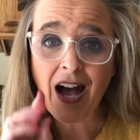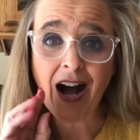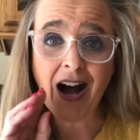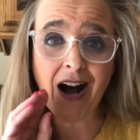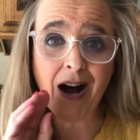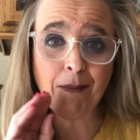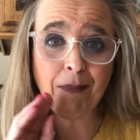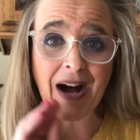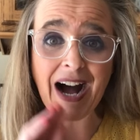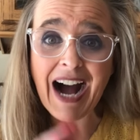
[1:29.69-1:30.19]

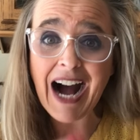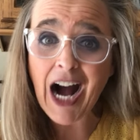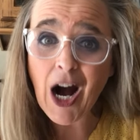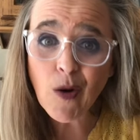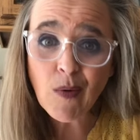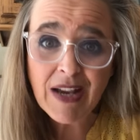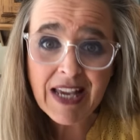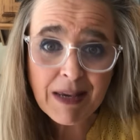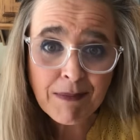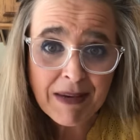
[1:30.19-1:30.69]
um,
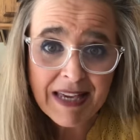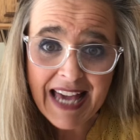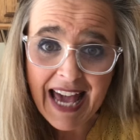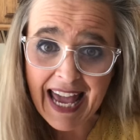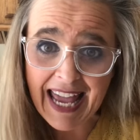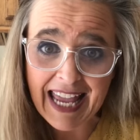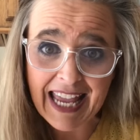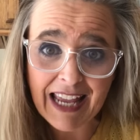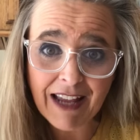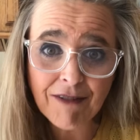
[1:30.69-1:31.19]
how He
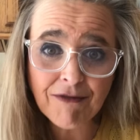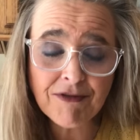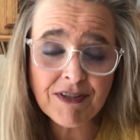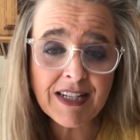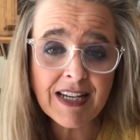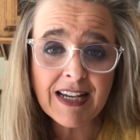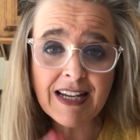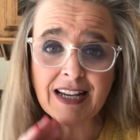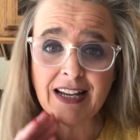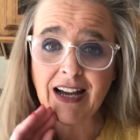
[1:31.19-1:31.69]
behaved,
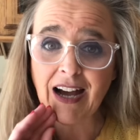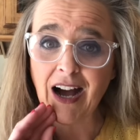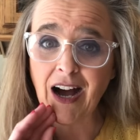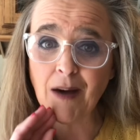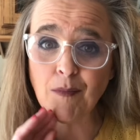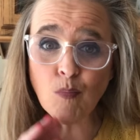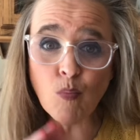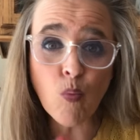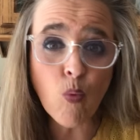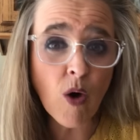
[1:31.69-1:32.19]

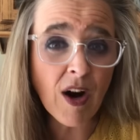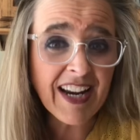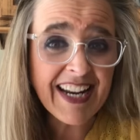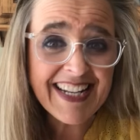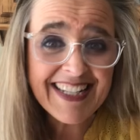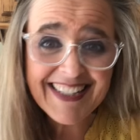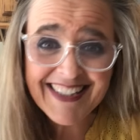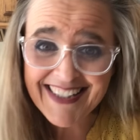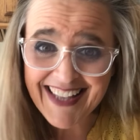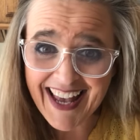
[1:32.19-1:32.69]
um, what
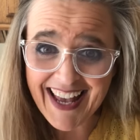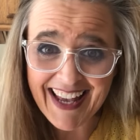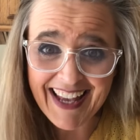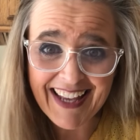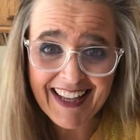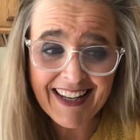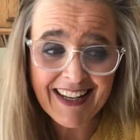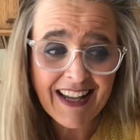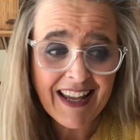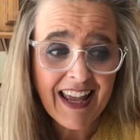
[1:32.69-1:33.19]
He
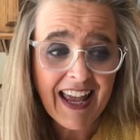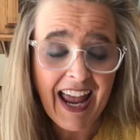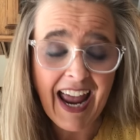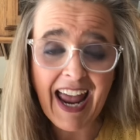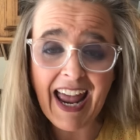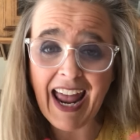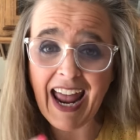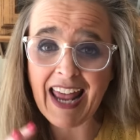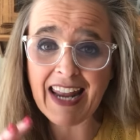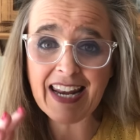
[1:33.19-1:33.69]
said,
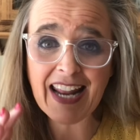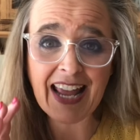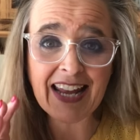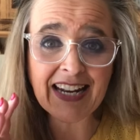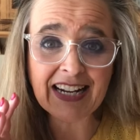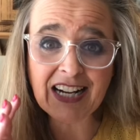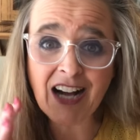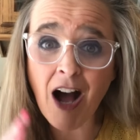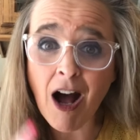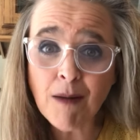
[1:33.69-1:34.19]
and, and
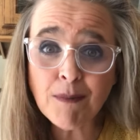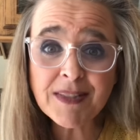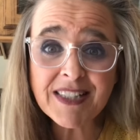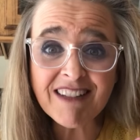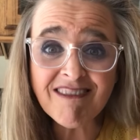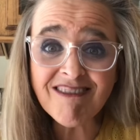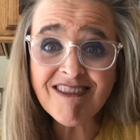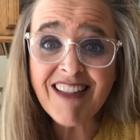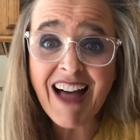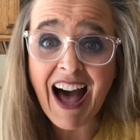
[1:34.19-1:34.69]
it comes
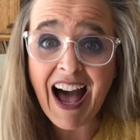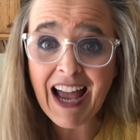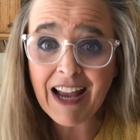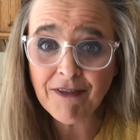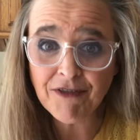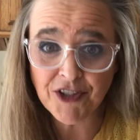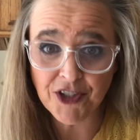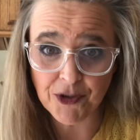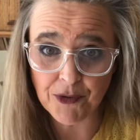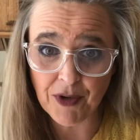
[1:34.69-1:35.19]

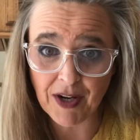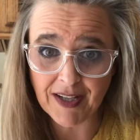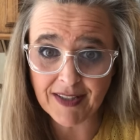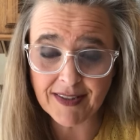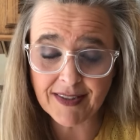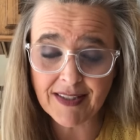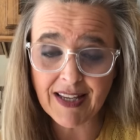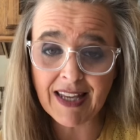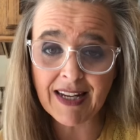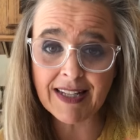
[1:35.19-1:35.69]
alive to
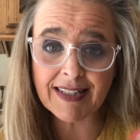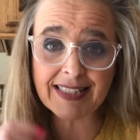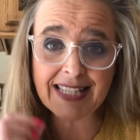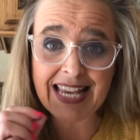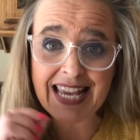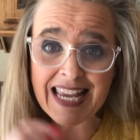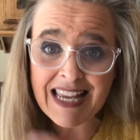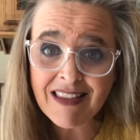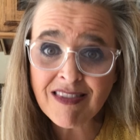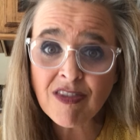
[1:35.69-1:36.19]
us. And it's
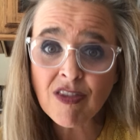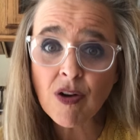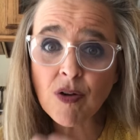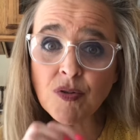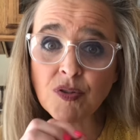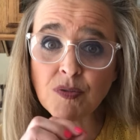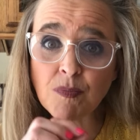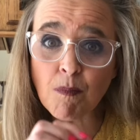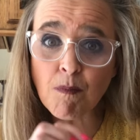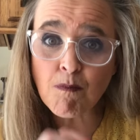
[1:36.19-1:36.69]
in
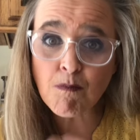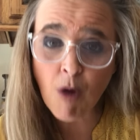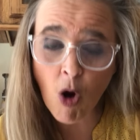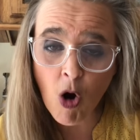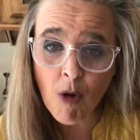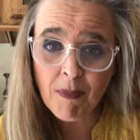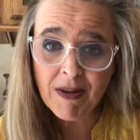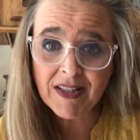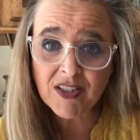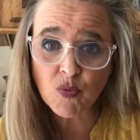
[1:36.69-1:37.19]
those
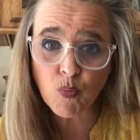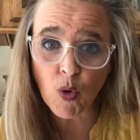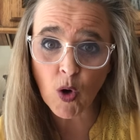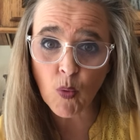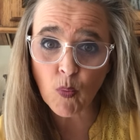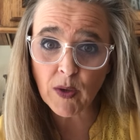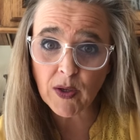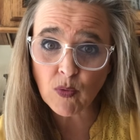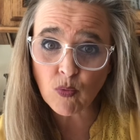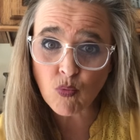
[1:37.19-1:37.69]
moments where
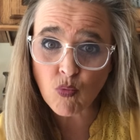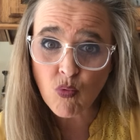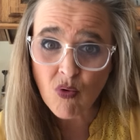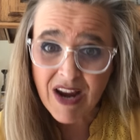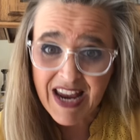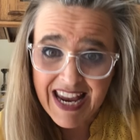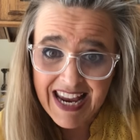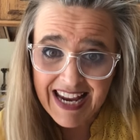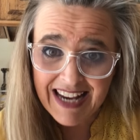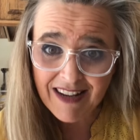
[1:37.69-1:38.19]
we
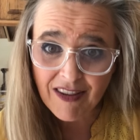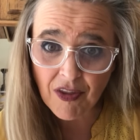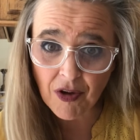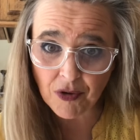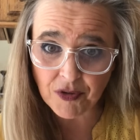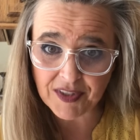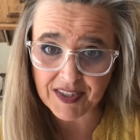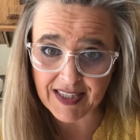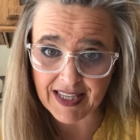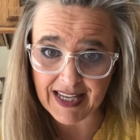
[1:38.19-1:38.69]
read
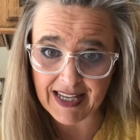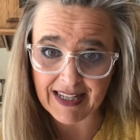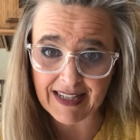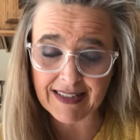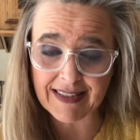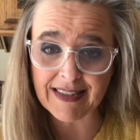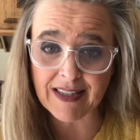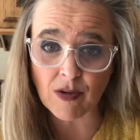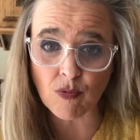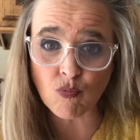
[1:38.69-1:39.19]
those
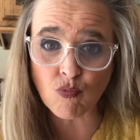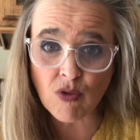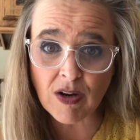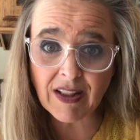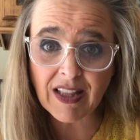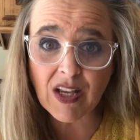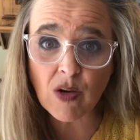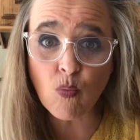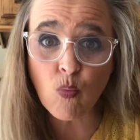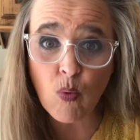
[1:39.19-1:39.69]
things that
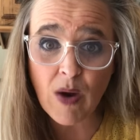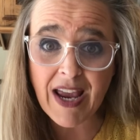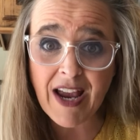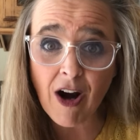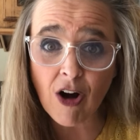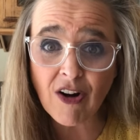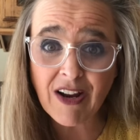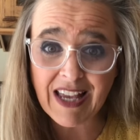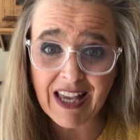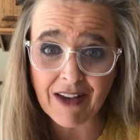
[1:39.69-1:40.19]
really we
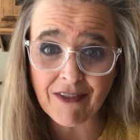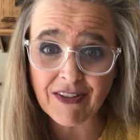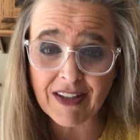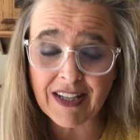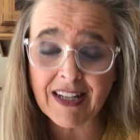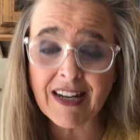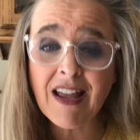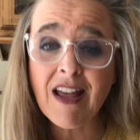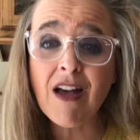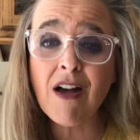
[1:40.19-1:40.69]
are
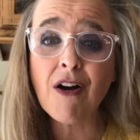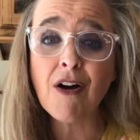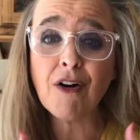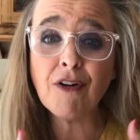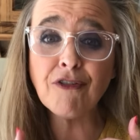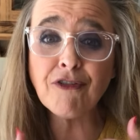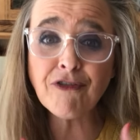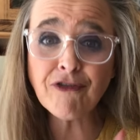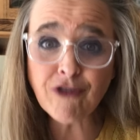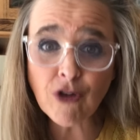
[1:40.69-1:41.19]
given
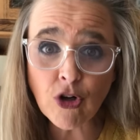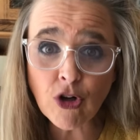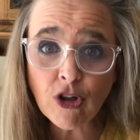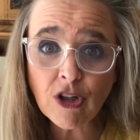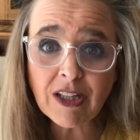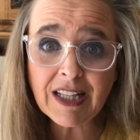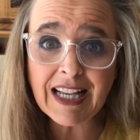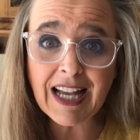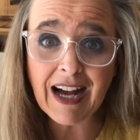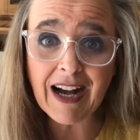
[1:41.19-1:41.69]

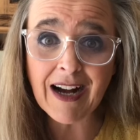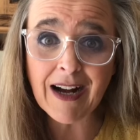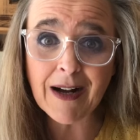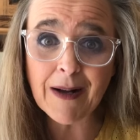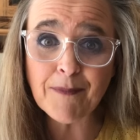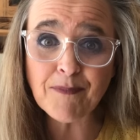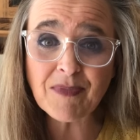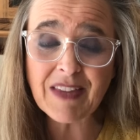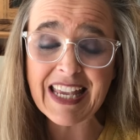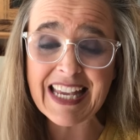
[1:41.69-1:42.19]
full
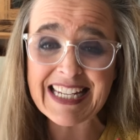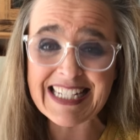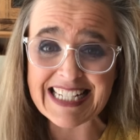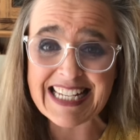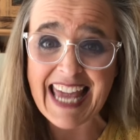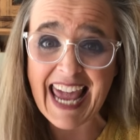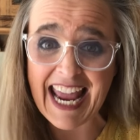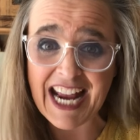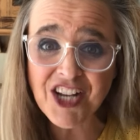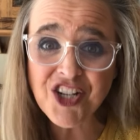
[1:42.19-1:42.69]
um,
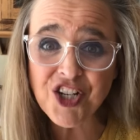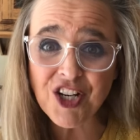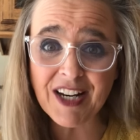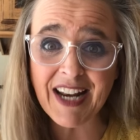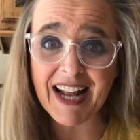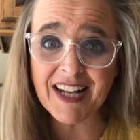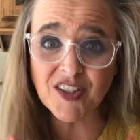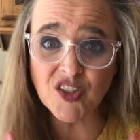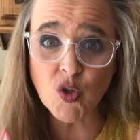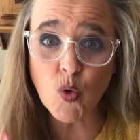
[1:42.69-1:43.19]
indication
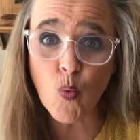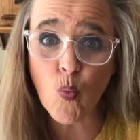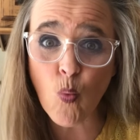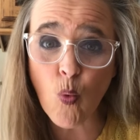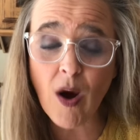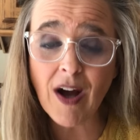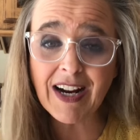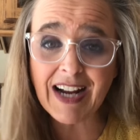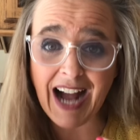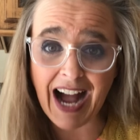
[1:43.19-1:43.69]
as to
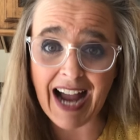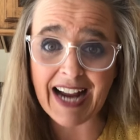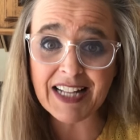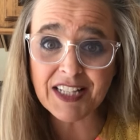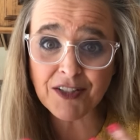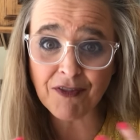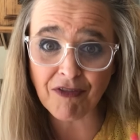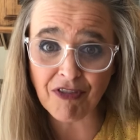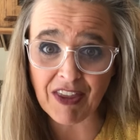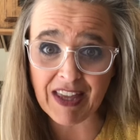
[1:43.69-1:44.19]
what
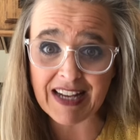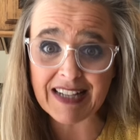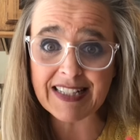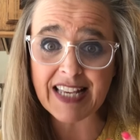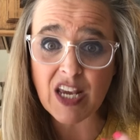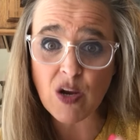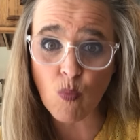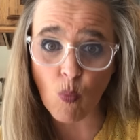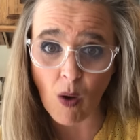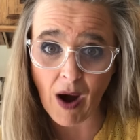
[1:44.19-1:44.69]
kinds of things
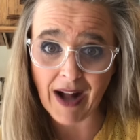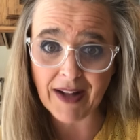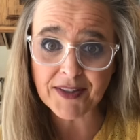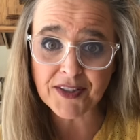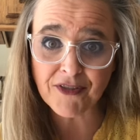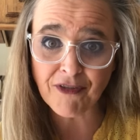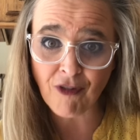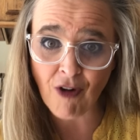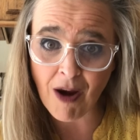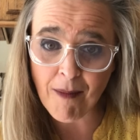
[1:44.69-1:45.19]
He
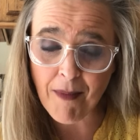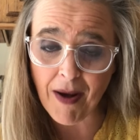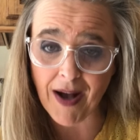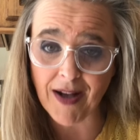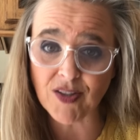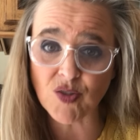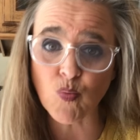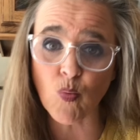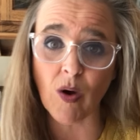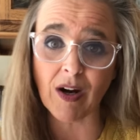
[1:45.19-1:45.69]
wants from
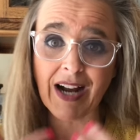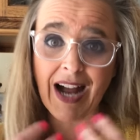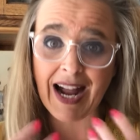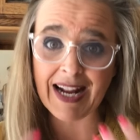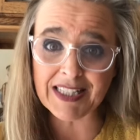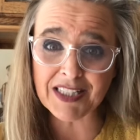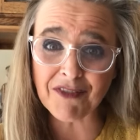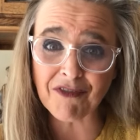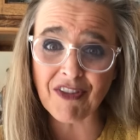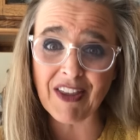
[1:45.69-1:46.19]
us, what
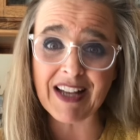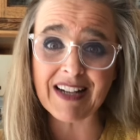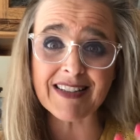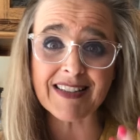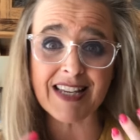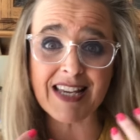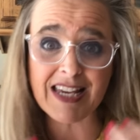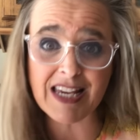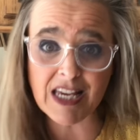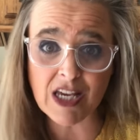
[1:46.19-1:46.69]
kinds of things
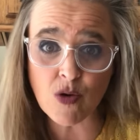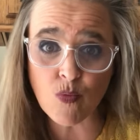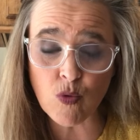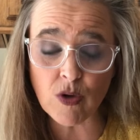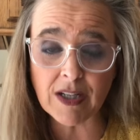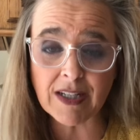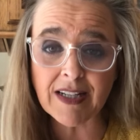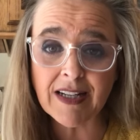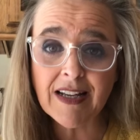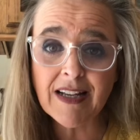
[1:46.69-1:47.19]
that He
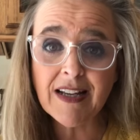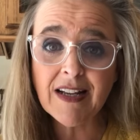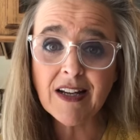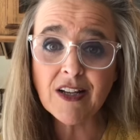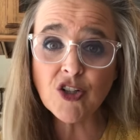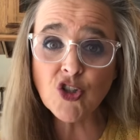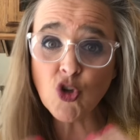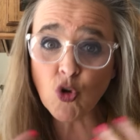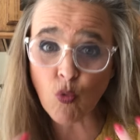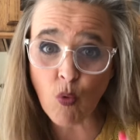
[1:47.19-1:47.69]
would
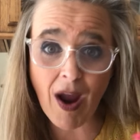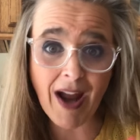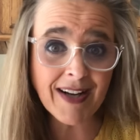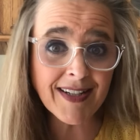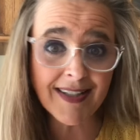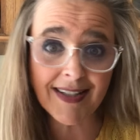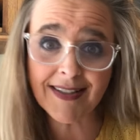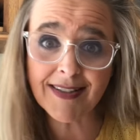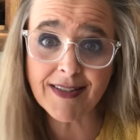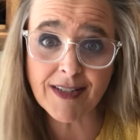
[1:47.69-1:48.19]

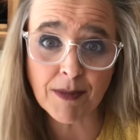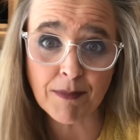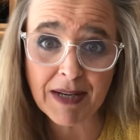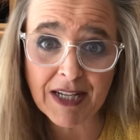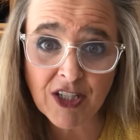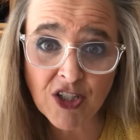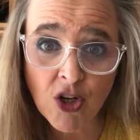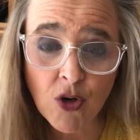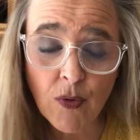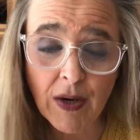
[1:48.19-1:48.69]
direct us to
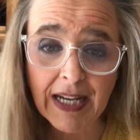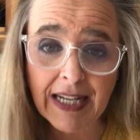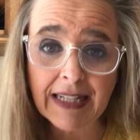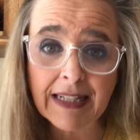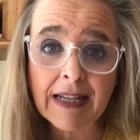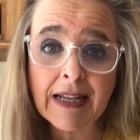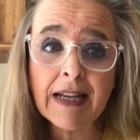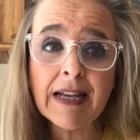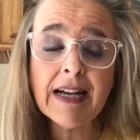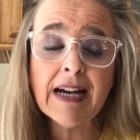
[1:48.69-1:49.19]
be doing.